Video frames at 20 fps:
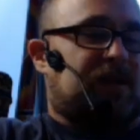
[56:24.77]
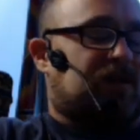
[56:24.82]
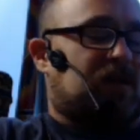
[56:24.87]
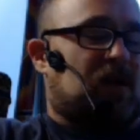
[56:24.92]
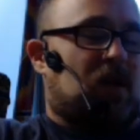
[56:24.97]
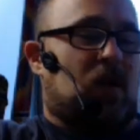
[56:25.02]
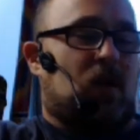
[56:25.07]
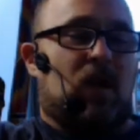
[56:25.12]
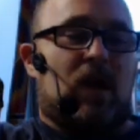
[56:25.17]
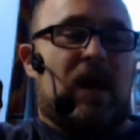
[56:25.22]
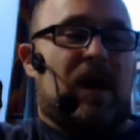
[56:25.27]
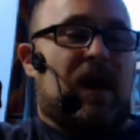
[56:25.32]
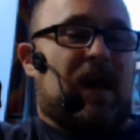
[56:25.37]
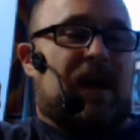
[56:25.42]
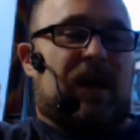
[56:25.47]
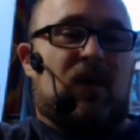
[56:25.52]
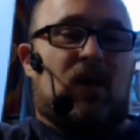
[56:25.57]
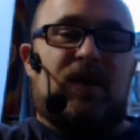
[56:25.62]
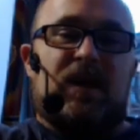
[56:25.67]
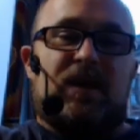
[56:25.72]
So,
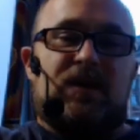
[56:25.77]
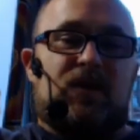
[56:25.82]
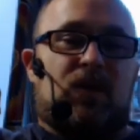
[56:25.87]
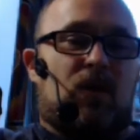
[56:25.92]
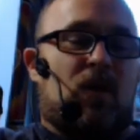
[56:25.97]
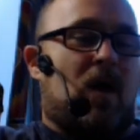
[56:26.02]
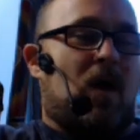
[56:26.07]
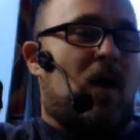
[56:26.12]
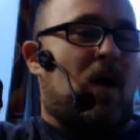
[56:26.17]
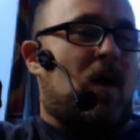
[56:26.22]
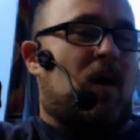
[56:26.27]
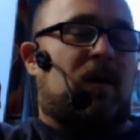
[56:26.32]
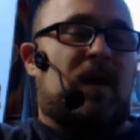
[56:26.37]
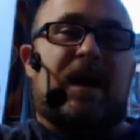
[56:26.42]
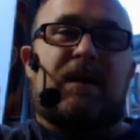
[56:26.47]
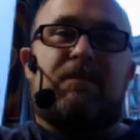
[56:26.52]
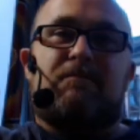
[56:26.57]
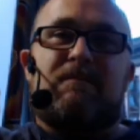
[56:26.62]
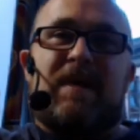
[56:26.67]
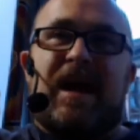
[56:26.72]
you know, these are all
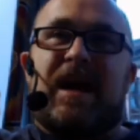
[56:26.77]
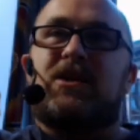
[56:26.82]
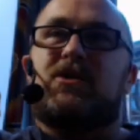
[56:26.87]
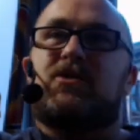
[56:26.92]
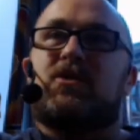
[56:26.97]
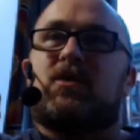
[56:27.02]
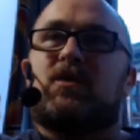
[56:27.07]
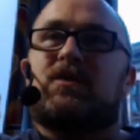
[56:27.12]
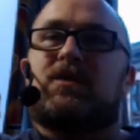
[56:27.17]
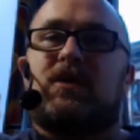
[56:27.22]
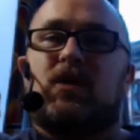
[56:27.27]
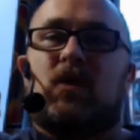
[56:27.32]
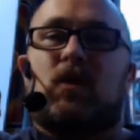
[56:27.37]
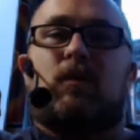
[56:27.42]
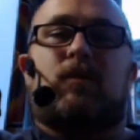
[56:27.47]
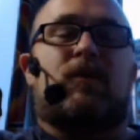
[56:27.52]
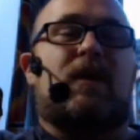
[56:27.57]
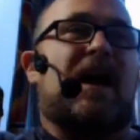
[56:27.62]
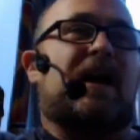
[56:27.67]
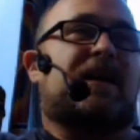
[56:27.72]
like major
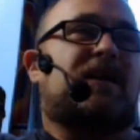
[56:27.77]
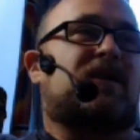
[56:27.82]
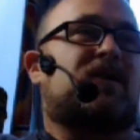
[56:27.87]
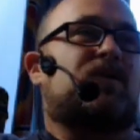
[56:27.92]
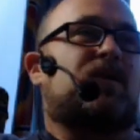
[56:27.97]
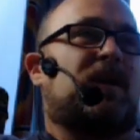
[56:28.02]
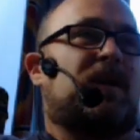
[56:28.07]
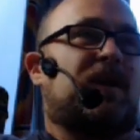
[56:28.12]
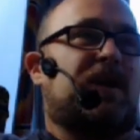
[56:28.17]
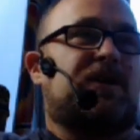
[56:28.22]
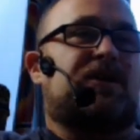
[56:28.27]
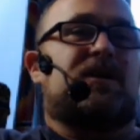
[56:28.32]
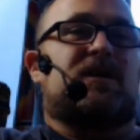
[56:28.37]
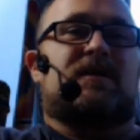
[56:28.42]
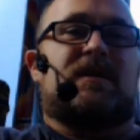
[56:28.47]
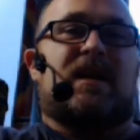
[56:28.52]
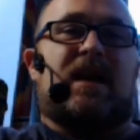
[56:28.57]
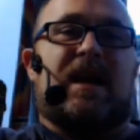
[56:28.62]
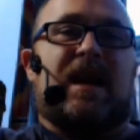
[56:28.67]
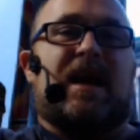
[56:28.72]
still practiced
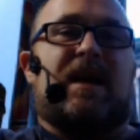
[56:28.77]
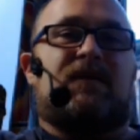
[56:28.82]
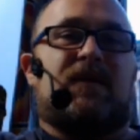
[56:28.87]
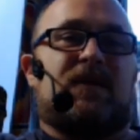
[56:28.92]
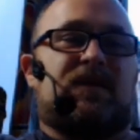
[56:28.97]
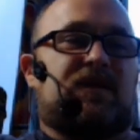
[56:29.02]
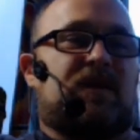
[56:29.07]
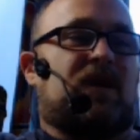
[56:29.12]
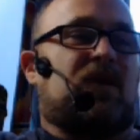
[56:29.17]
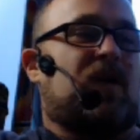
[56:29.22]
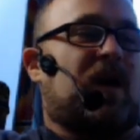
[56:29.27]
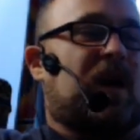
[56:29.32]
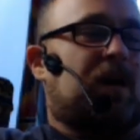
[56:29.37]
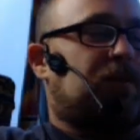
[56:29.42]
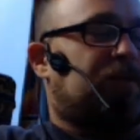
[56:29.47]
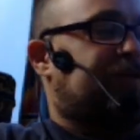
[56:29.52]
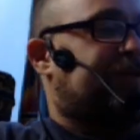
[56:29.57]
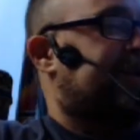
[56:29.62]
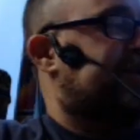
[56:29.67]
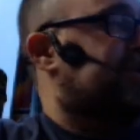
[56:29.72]
religions that have this
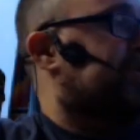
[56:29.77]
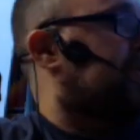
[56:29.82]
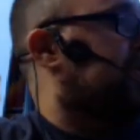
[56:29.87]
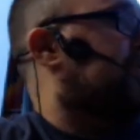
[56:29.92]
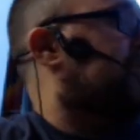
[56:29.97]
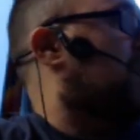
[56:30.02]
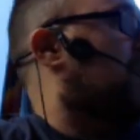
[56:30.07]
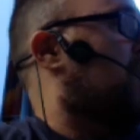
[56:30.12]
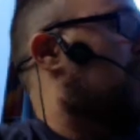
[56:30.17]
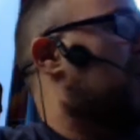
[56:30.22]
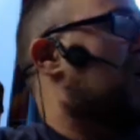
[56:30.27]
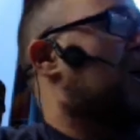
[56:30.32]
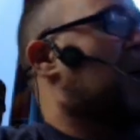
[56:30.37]
incredible tradition. So